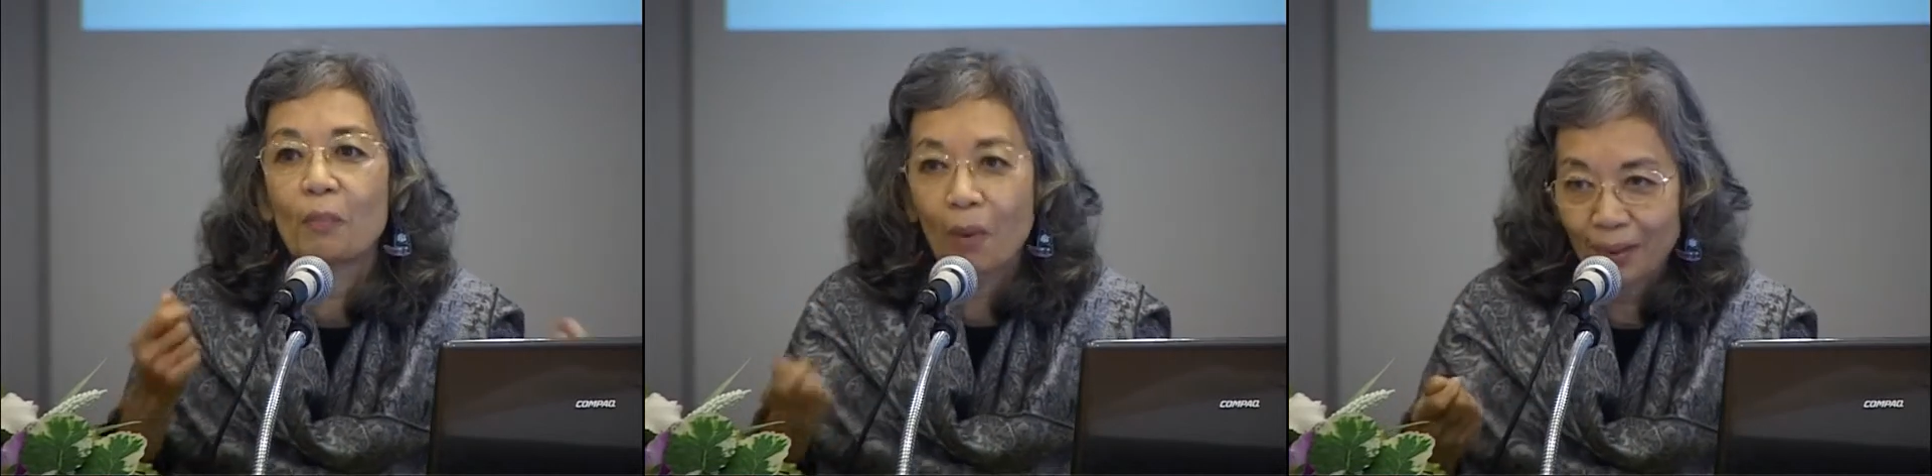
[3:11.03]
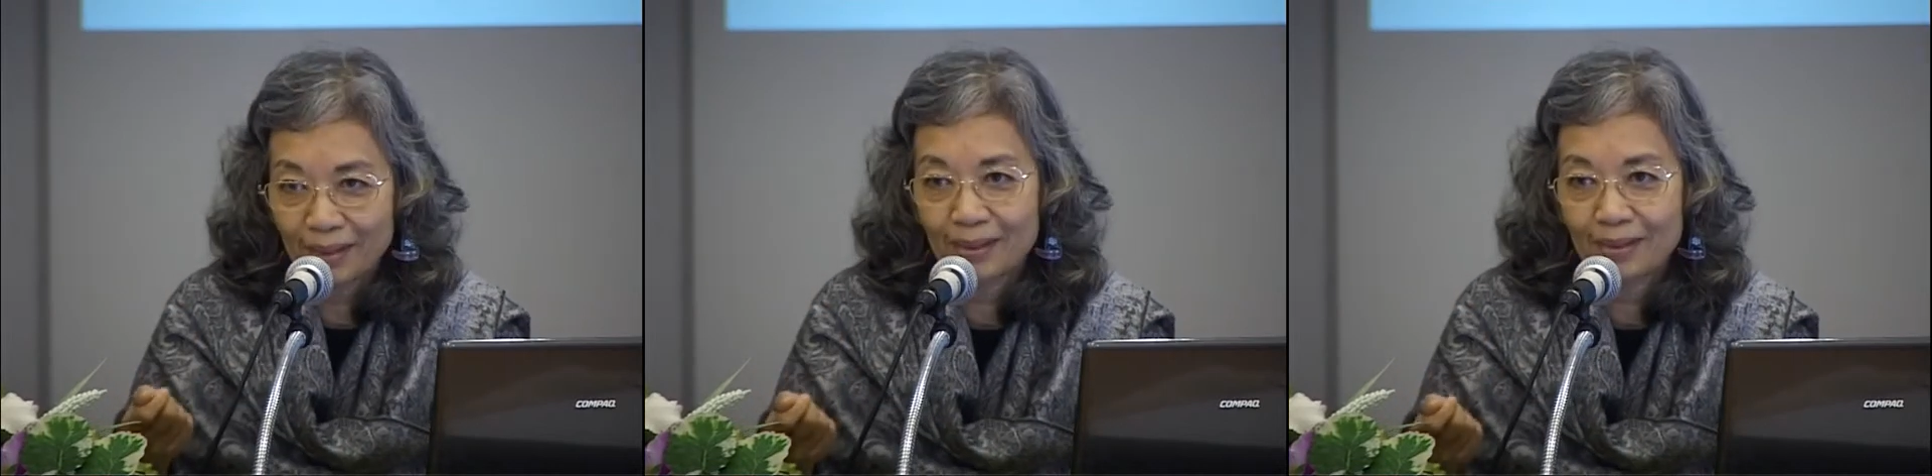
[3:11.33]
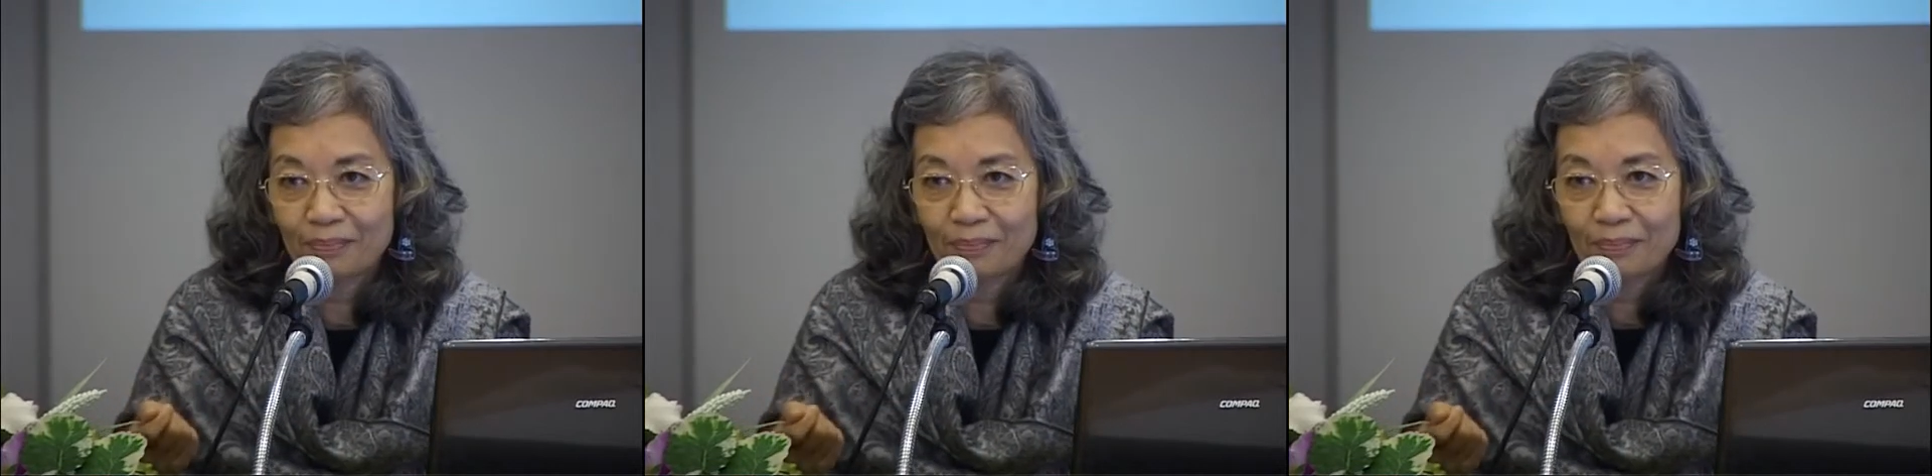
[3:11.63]
body.
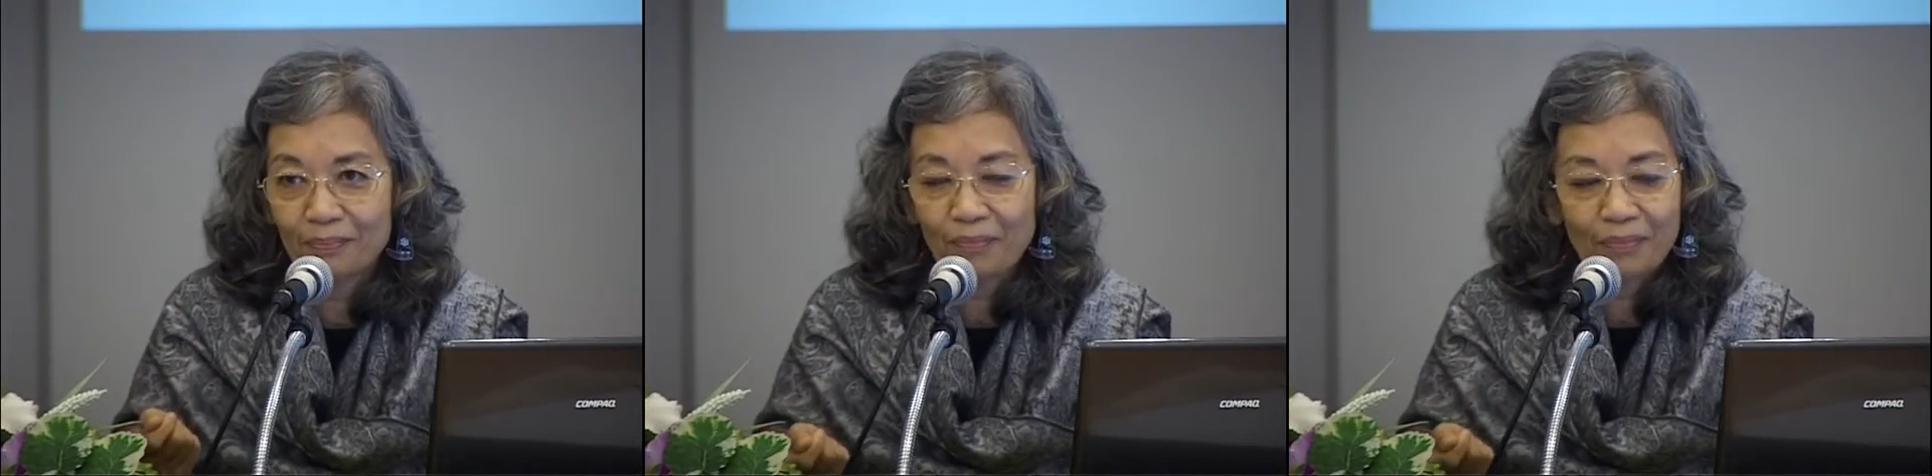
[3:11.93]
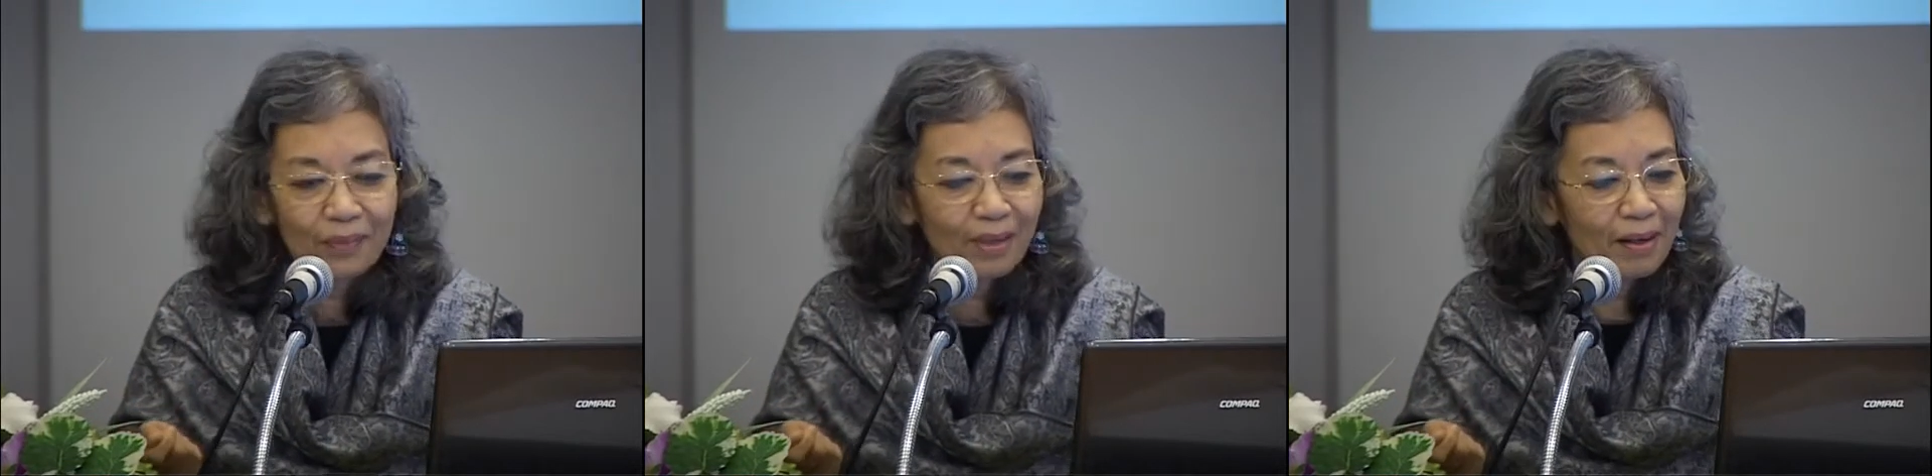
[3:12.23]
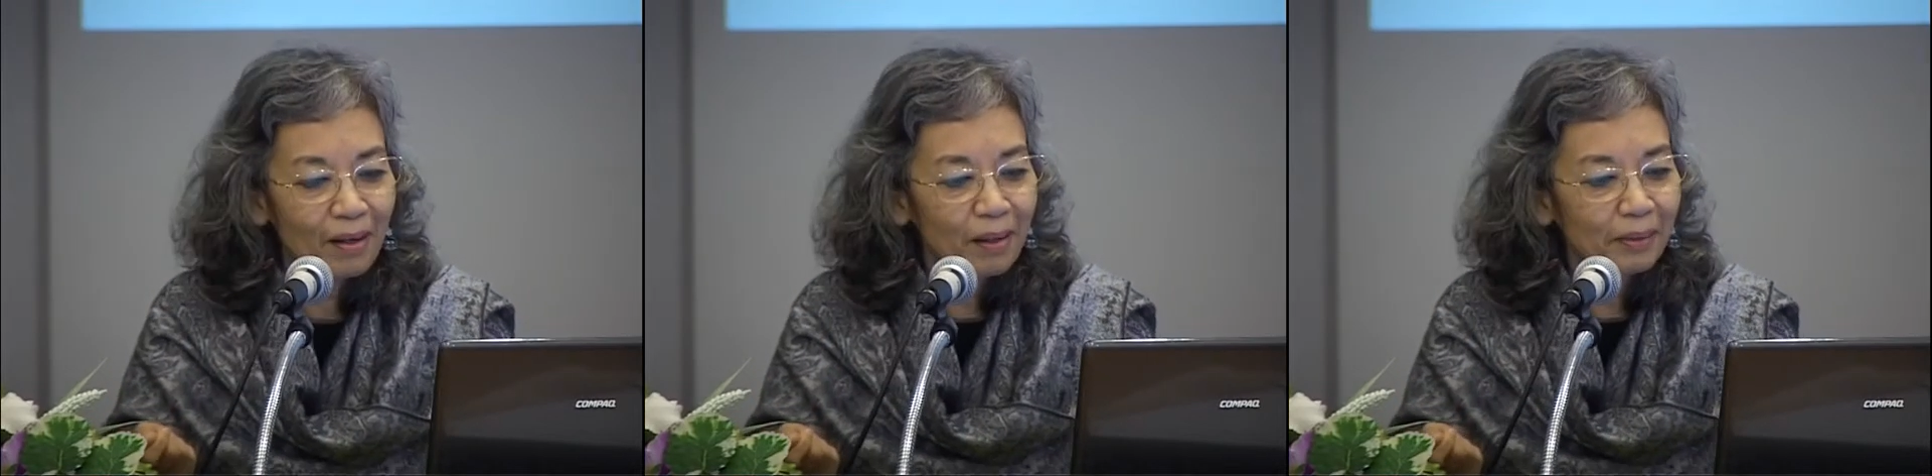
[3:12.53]

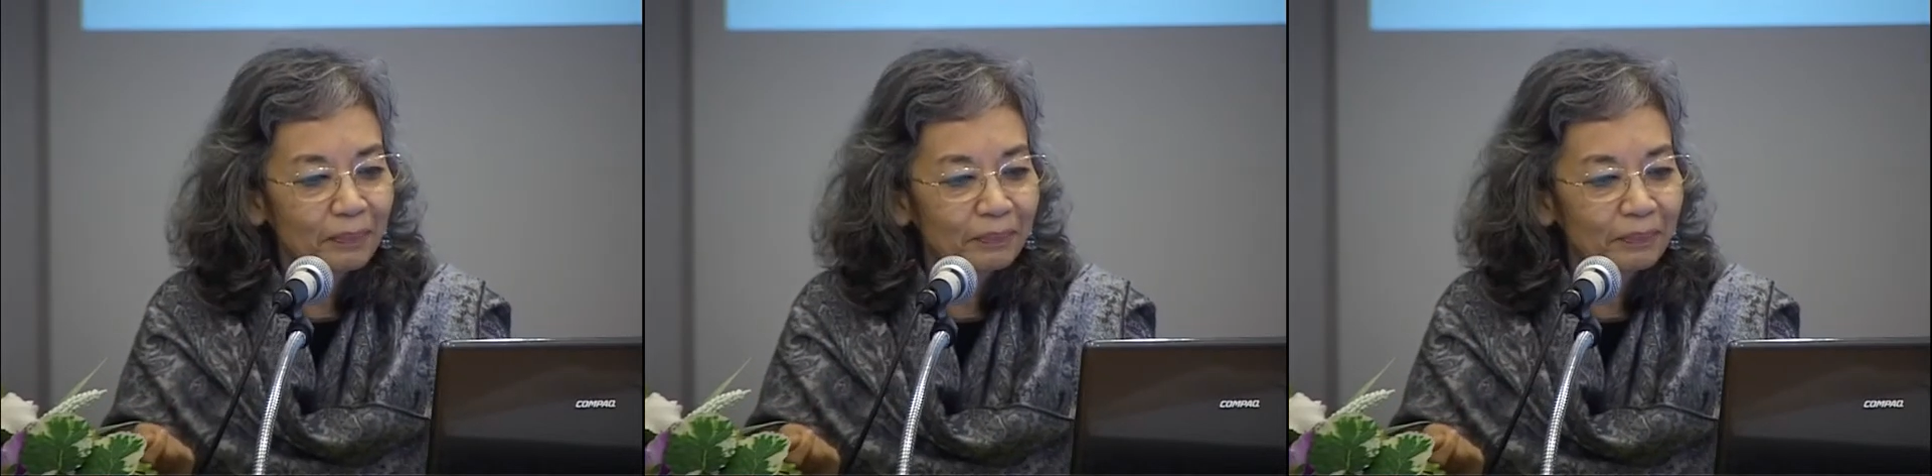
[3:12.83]
A